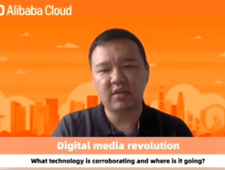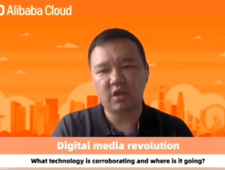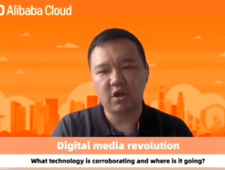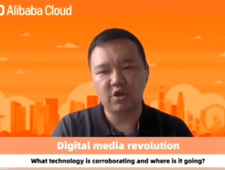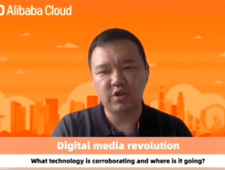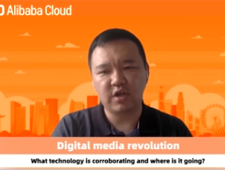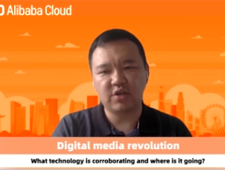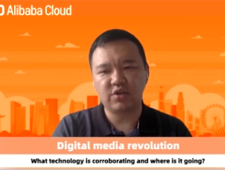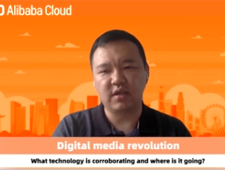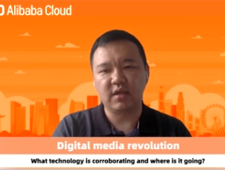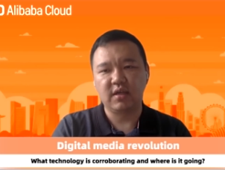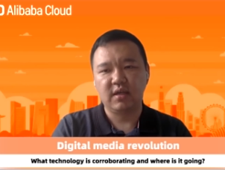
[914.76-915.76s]
technology
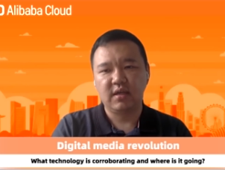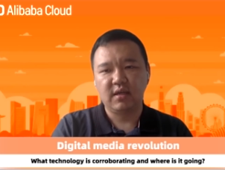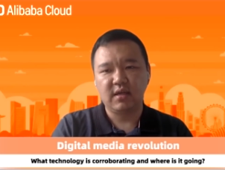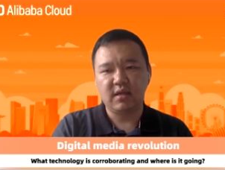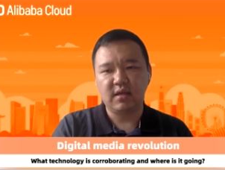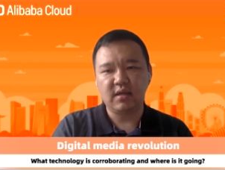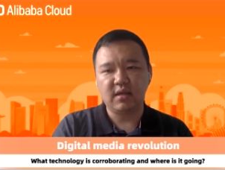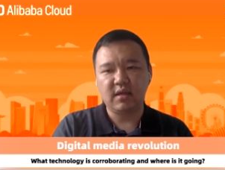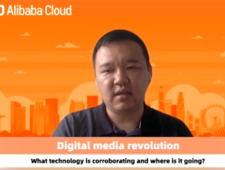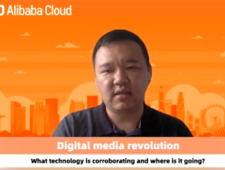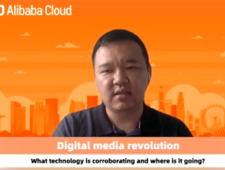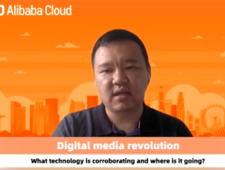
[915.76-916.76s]
actually
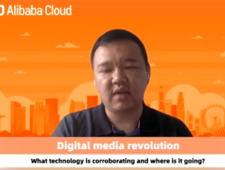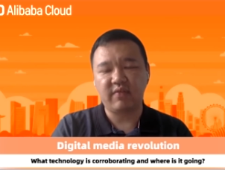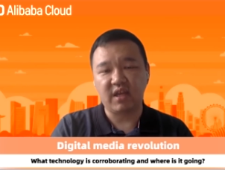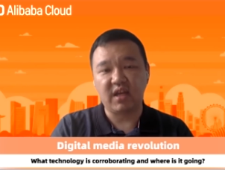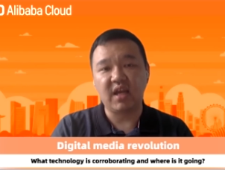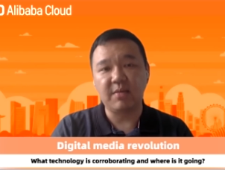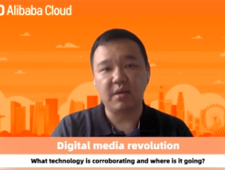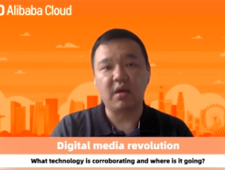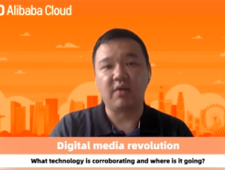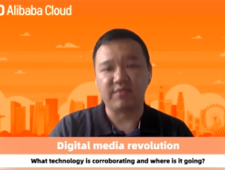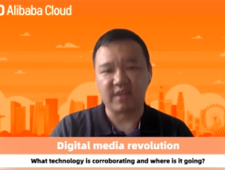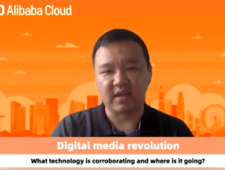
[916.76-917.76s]
is kind of
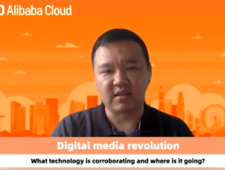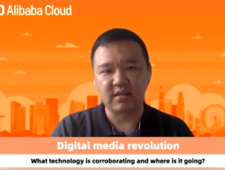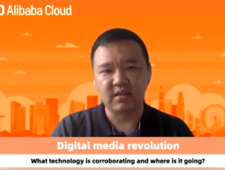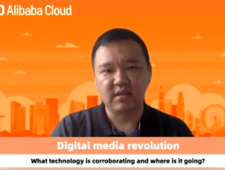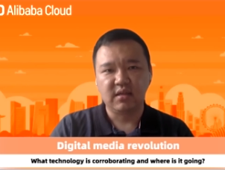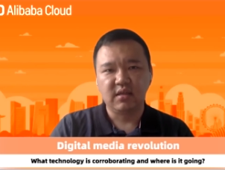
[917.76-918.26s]
enabler of that.